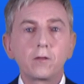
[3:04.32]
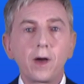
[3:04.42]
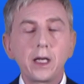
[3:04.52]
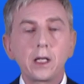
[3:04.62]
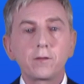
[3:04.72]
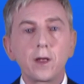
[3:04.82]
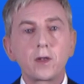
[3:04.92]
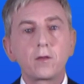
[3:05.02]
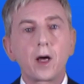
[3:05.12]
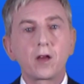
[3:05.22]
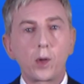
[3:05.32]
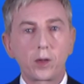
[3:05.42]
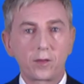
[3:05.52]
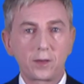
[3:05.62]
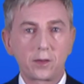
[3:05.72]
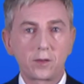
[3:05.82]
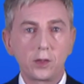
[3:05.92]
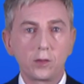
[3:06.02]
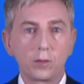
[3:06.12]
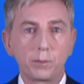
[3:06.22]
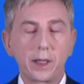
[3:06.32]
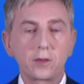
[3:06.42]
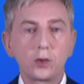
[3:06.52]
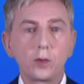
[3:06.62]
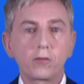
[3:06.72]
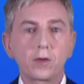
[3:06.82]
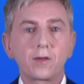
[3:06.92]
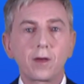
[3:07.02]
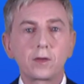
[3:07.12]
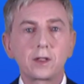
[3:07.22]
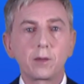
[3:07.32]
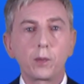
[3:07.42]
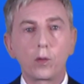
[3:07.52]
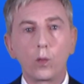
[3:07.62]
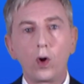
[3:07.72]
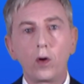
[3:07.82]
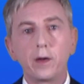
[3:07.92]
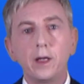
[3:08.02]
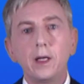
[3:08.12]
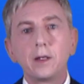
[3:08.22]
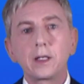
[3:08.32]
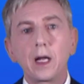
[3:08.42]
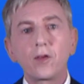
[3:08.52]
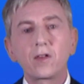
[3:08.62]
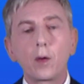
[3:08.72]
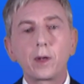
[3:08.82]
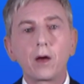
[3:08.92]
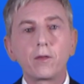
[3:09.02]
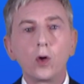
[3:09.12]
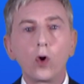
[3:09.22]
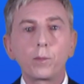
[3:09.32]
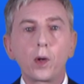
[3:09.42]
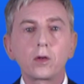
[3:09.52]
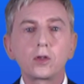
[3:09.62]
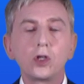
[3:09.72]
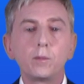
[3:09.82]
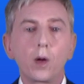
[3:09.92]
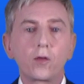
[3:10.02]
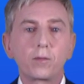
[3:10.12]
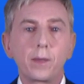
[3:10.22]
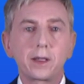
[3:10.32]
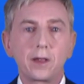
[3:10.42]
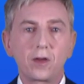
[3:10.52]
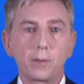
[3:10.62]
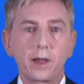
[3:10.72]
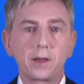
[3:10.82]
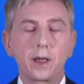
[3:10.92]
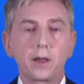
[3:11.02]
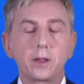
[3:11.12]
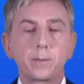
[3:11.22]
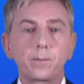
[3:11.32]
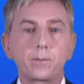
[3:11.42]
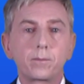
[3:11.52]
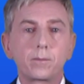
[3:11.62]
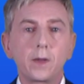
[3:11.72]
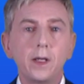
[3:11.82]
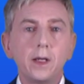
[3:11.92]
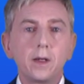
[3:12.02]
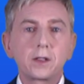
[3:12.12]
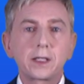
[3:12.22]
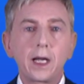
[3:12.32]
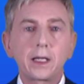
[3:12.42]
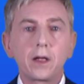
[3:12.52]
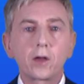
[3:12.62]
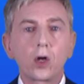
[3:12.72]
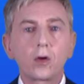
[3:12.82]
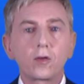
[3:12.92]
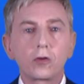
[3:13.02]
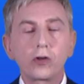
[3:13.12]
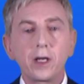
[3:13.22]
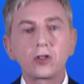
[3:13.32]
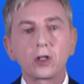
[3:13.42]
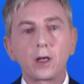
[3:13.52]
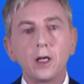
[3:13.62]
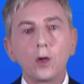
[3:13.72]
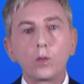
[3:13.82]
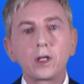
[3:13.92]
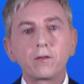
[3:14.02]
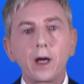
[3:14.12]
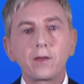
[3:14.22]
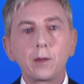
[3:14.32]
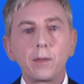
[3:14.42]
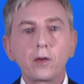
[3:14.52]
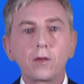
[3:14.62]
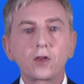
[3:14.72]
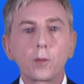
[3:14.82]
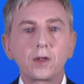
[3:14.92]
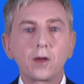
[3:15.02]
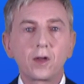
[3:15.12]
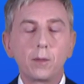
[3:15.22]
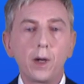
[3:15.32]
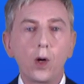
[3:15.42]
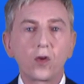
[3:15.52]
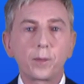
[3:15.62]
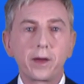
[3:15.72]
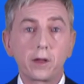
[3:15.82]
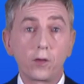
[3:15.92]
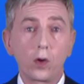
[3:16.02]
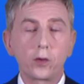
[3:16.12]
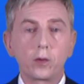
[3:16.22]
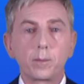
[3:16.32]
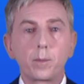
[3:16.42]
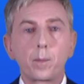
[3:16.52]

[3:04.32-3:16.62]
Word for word: Dividing 55.62 by 278.1 tells us that we have 0.2 moles of magnesium iodide. To calculate the concentration, we divide the amount of substance in moles by the volume.